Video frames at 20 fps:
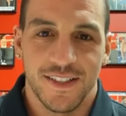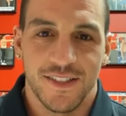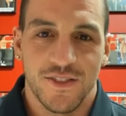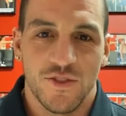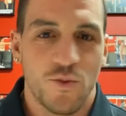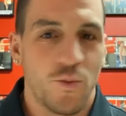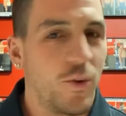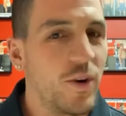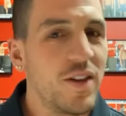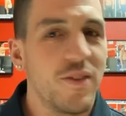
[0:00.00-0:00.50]

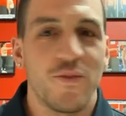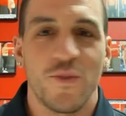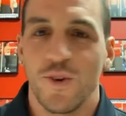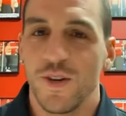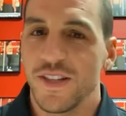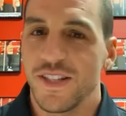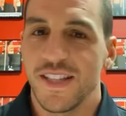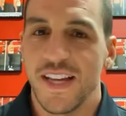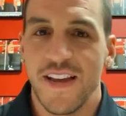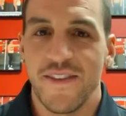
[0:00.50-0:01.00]

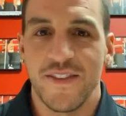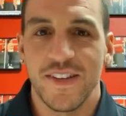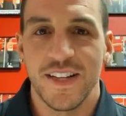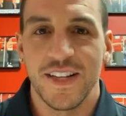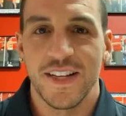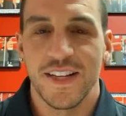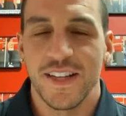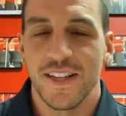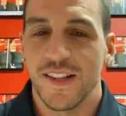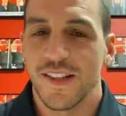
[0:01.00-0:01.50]

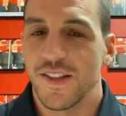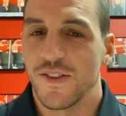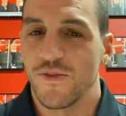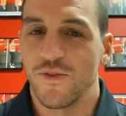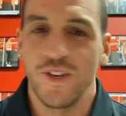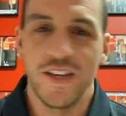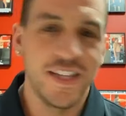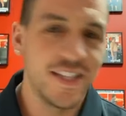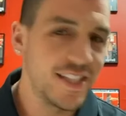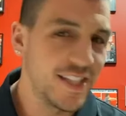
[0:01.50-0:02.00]
24/7,
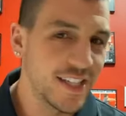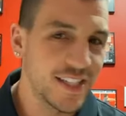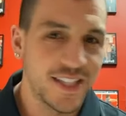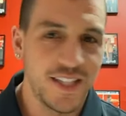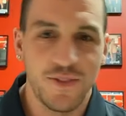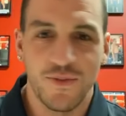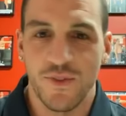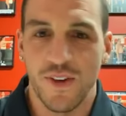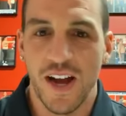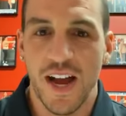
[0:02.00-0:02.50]

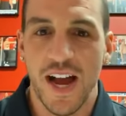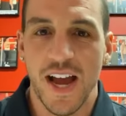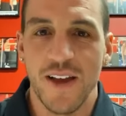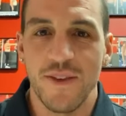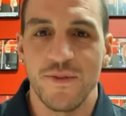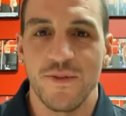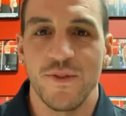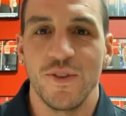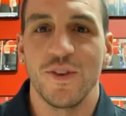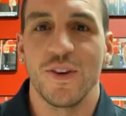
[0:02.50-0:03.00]

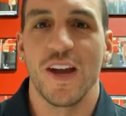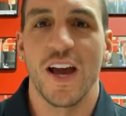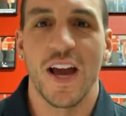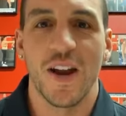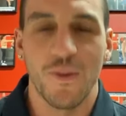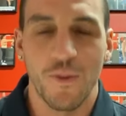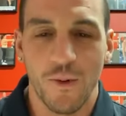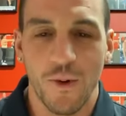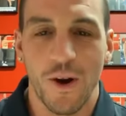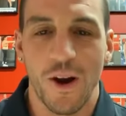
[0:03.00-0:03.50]
365. You got
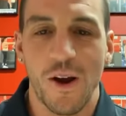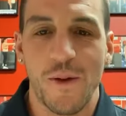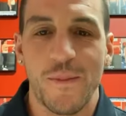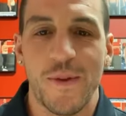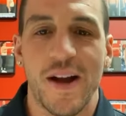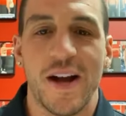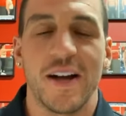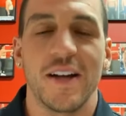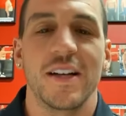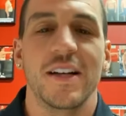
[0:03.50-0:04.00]
to worry
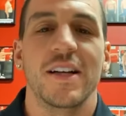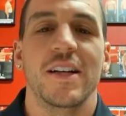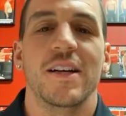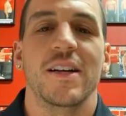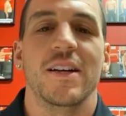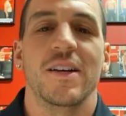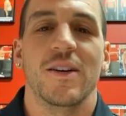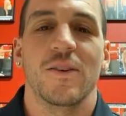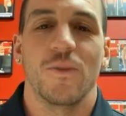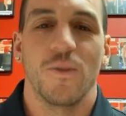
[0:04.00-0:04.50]
about
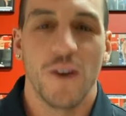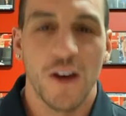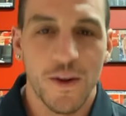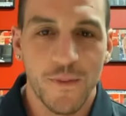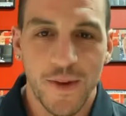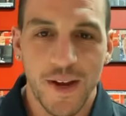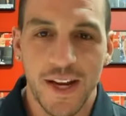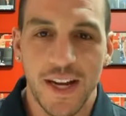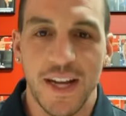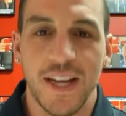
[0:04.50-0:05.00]
what
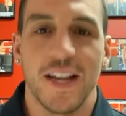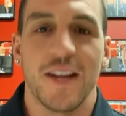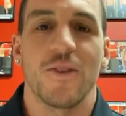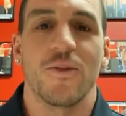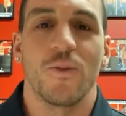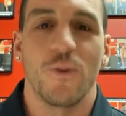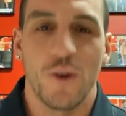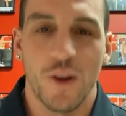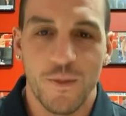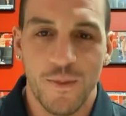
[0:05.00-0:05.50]
am I
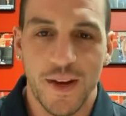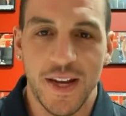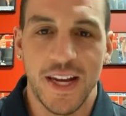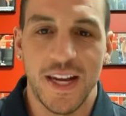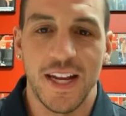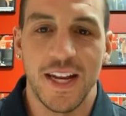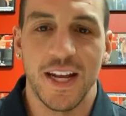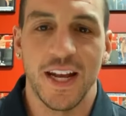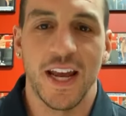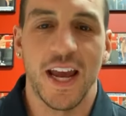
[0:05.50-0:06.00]
eating? What am I
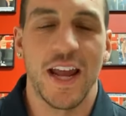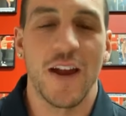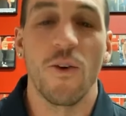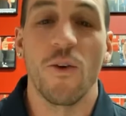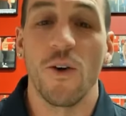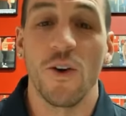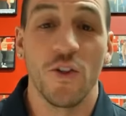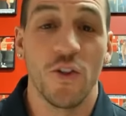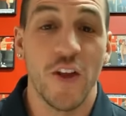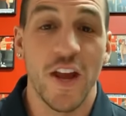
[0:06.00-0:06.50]
eating? And
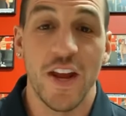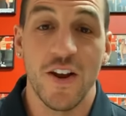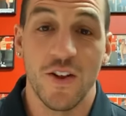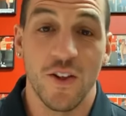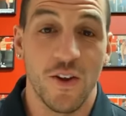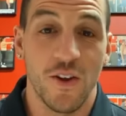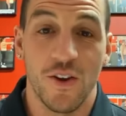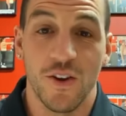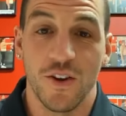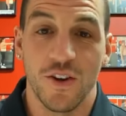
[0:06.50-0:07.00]
all day
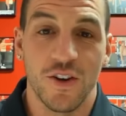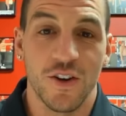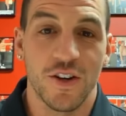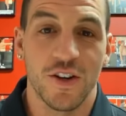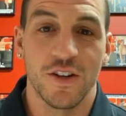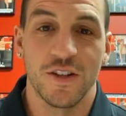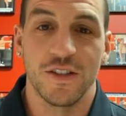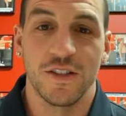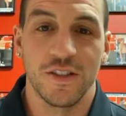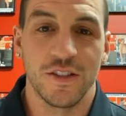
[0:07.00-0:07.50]
long,
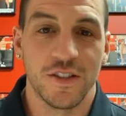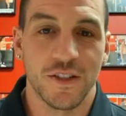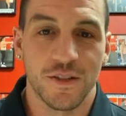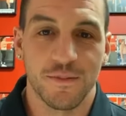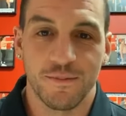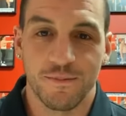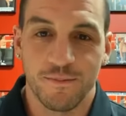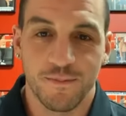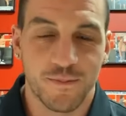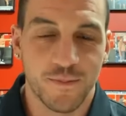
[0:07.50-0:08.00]

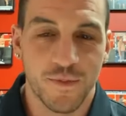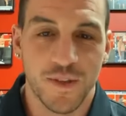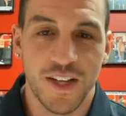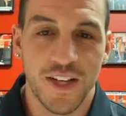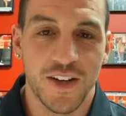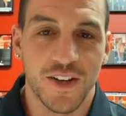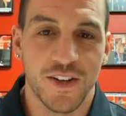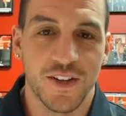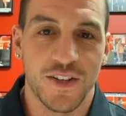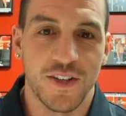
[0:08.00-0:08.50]

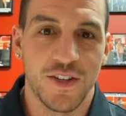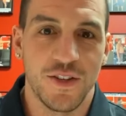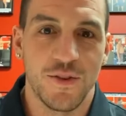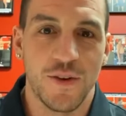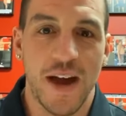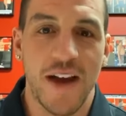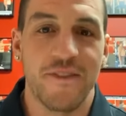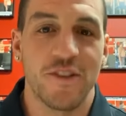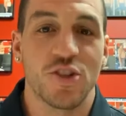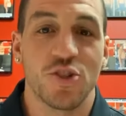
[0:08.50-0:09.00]
you
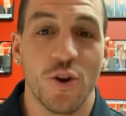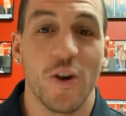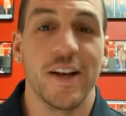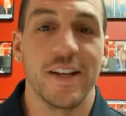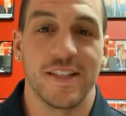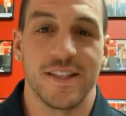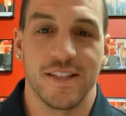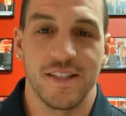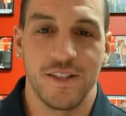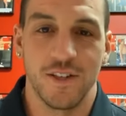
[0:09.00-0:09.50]
have a
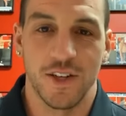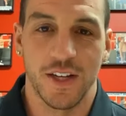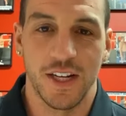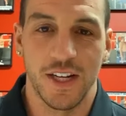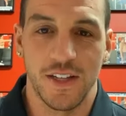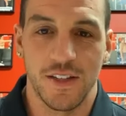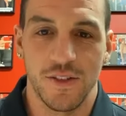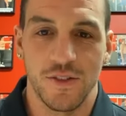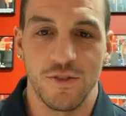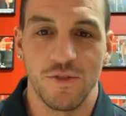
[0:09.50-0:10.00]
choice. You could
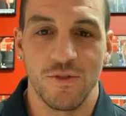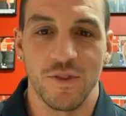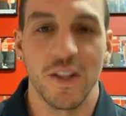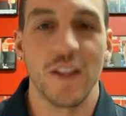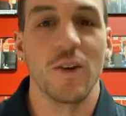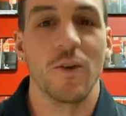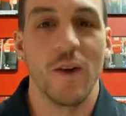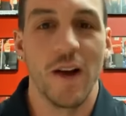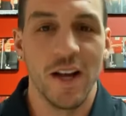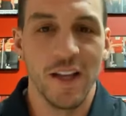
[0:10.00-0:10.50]
either do
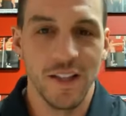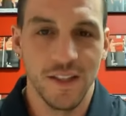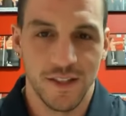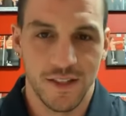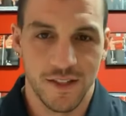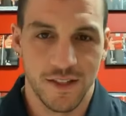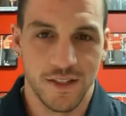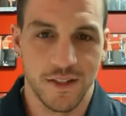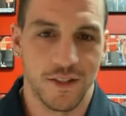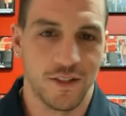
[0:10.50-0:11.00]
really well,
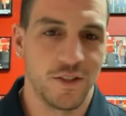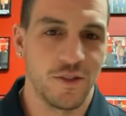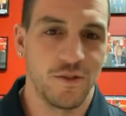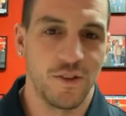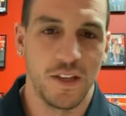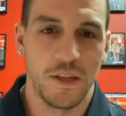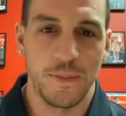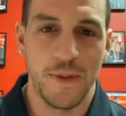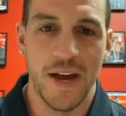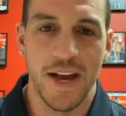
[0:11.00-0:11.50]
you could do
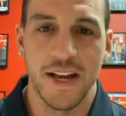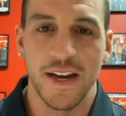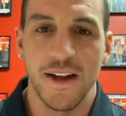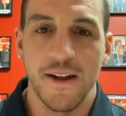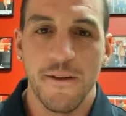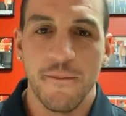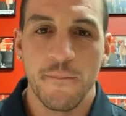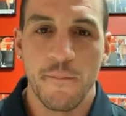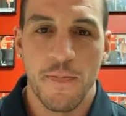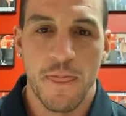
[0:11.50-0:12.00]
really bad.
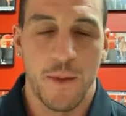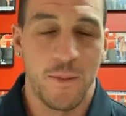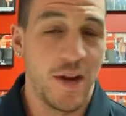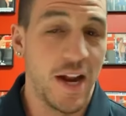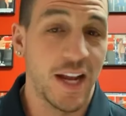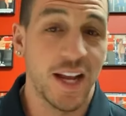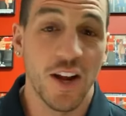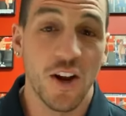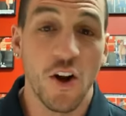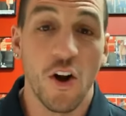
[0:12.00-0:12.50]
I mean,
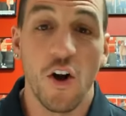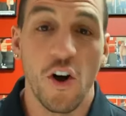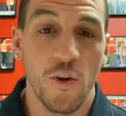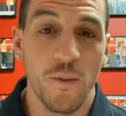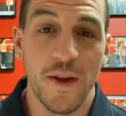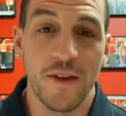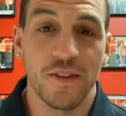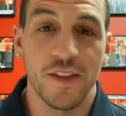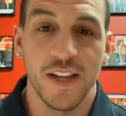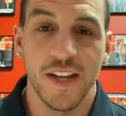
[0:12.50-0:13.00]
I could go home
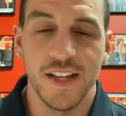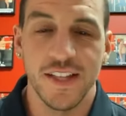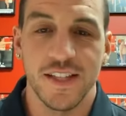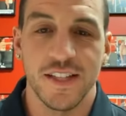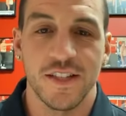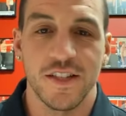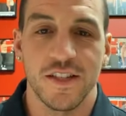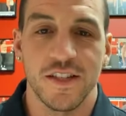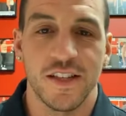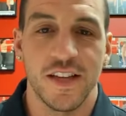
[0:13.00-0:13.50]
after this
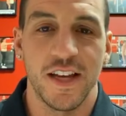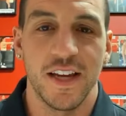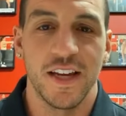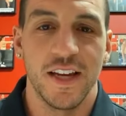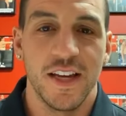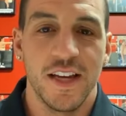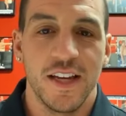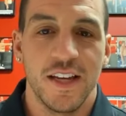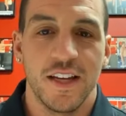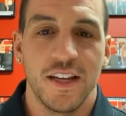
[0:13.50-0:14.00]
and just say,
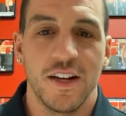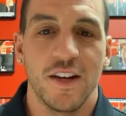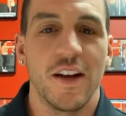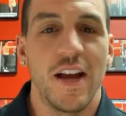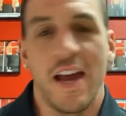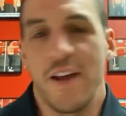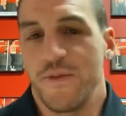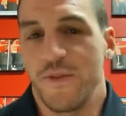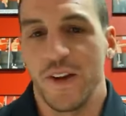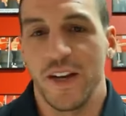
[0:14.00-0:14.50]

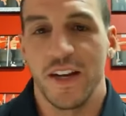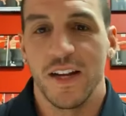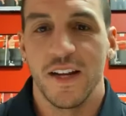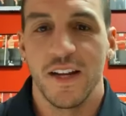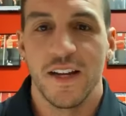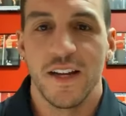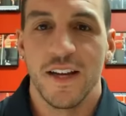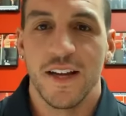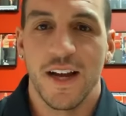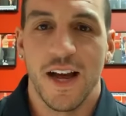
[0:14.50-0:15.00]
F it.
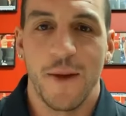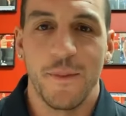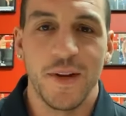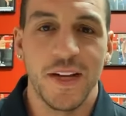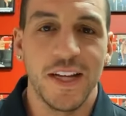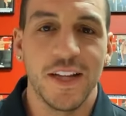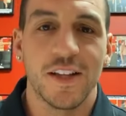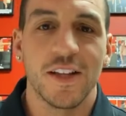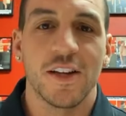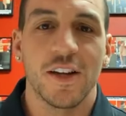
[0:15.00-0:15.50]
I'm going
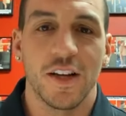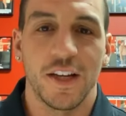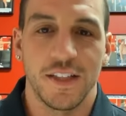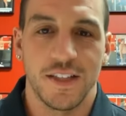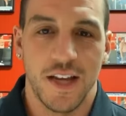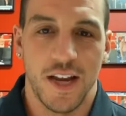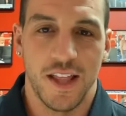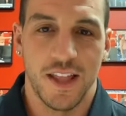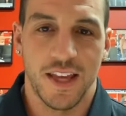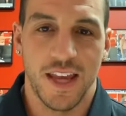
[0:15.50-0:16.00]
to eat the cookies
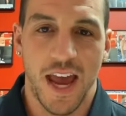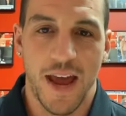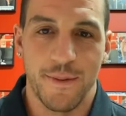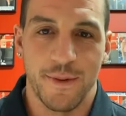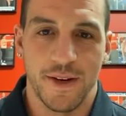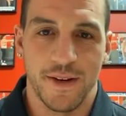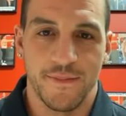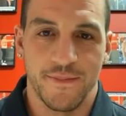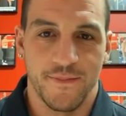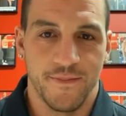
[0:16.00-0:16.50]
out of the
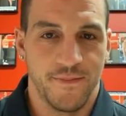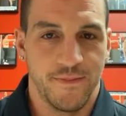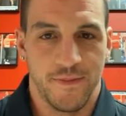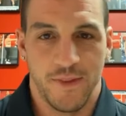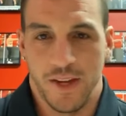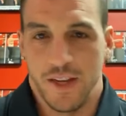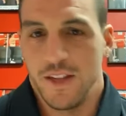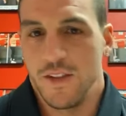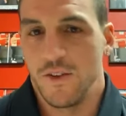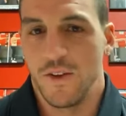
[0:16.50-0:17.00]
cabinet.
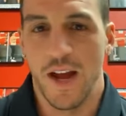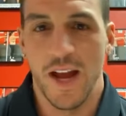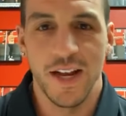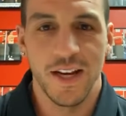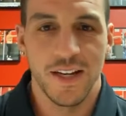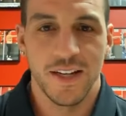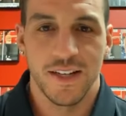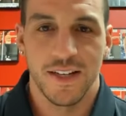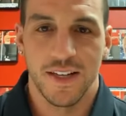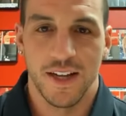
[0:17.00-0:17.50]
I could do
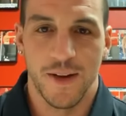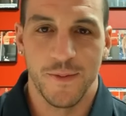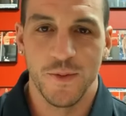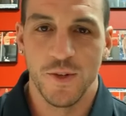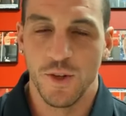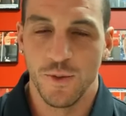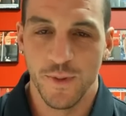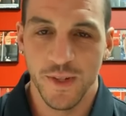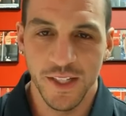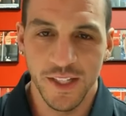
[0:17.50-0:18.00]
that. I'm
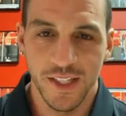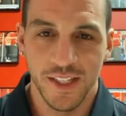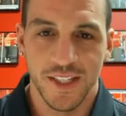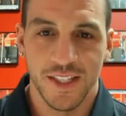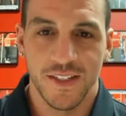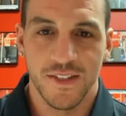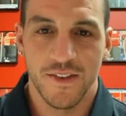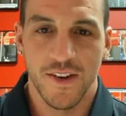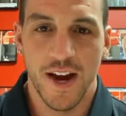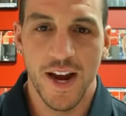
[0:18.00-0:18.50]
human,
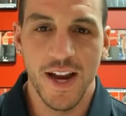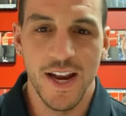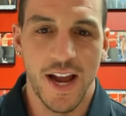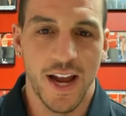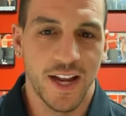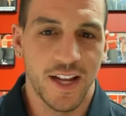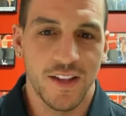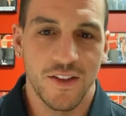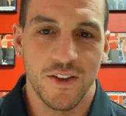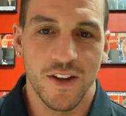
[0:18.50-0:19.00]
right?
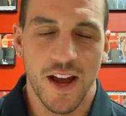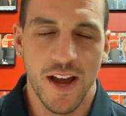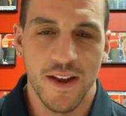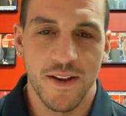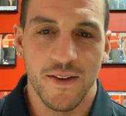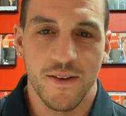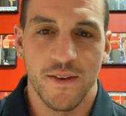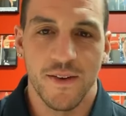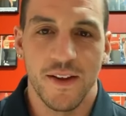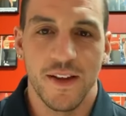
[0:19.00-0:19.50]
I could do that.